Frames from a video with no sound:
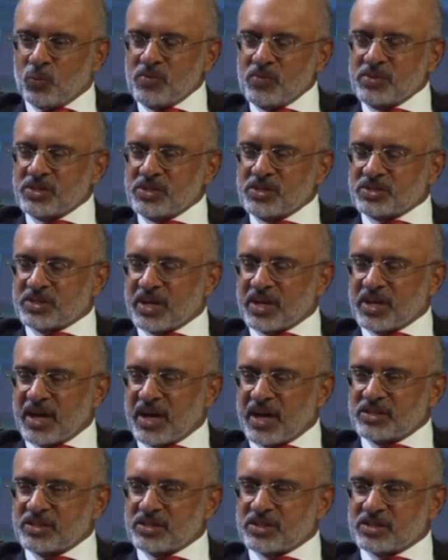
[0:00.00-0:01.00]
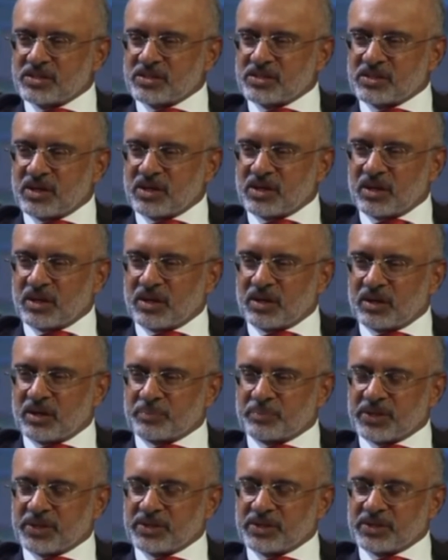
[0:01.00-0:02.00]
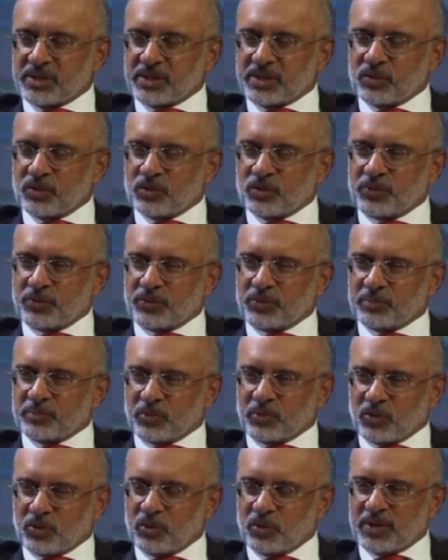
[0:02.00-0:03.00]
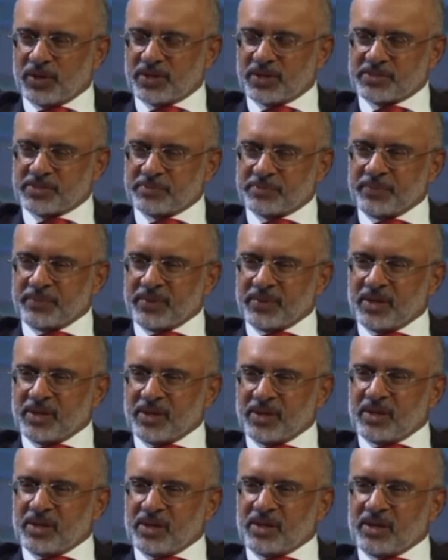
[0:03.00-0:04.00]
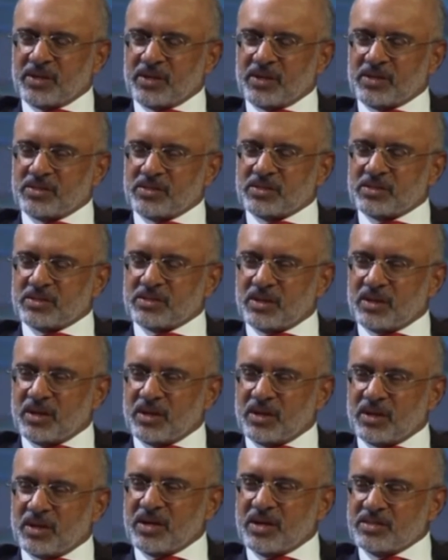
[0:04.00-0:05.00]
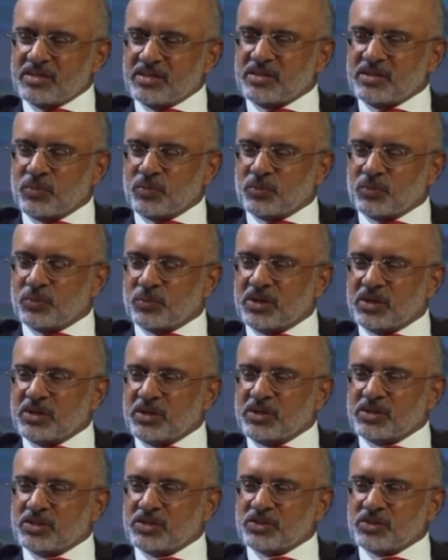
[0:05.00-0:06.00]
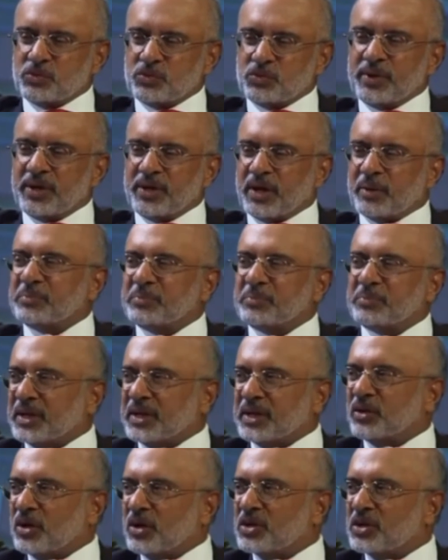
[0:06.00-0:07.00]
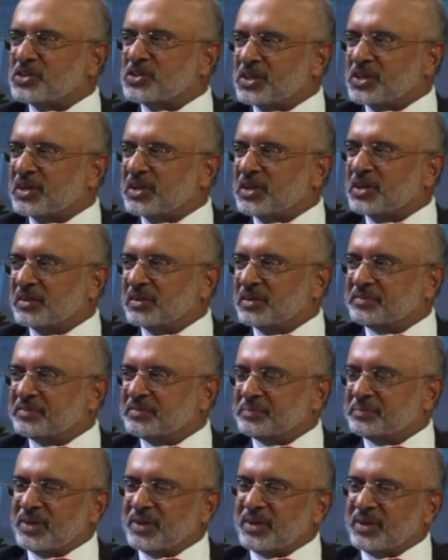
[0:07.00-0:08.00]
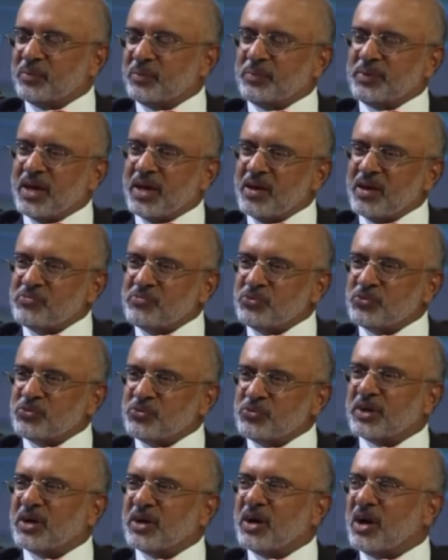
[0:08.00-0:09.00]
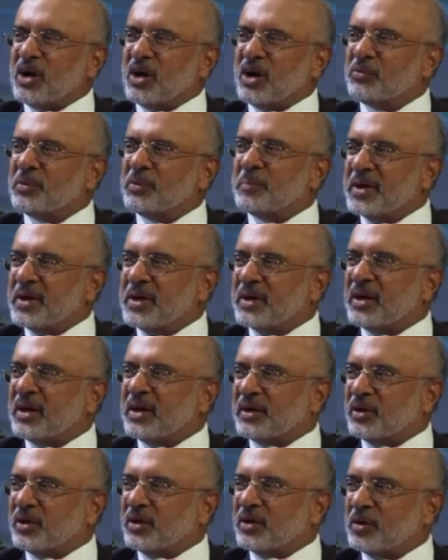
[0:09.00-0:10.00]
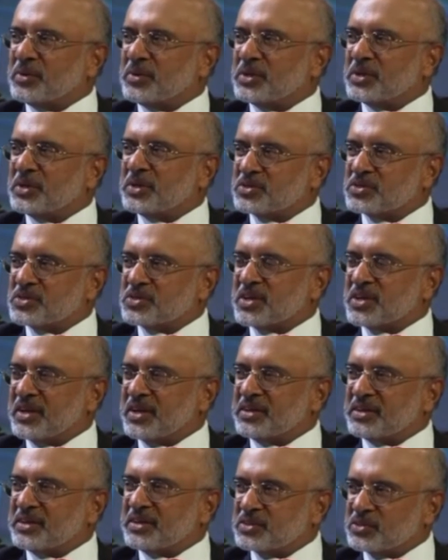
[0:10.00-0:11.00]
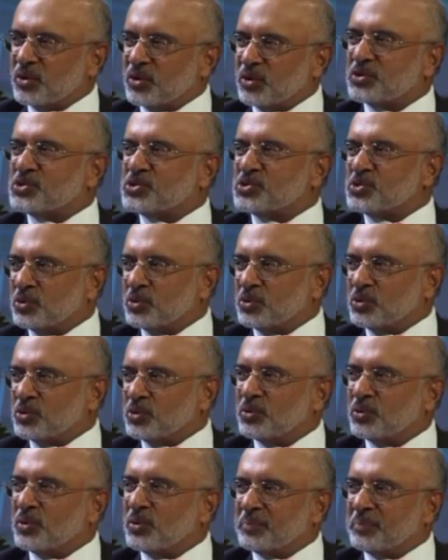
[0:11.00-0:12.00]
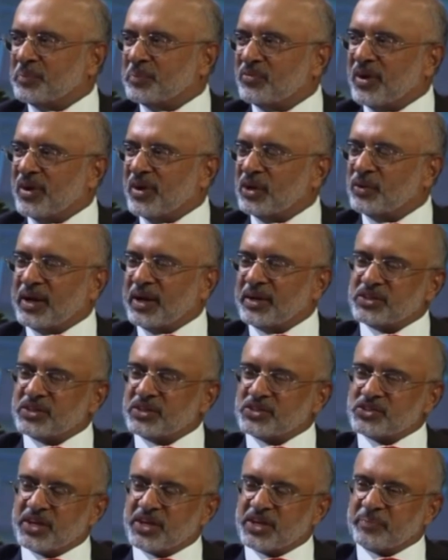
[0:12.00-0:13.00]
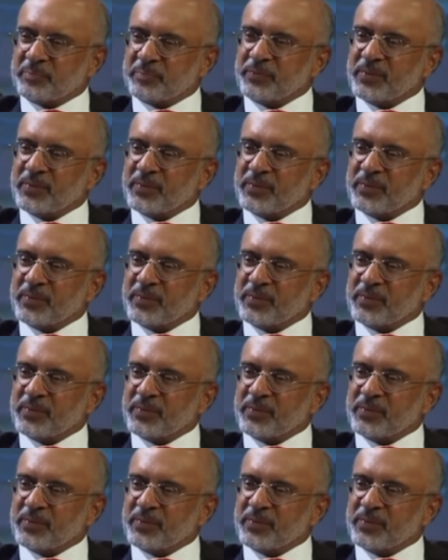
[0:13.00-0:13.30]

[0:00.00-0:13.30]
One of the challenges, President Aquino, for all of us is as the world is moving up the technology curve, we have to figure how we make our economies and societies also go up the value-added chain.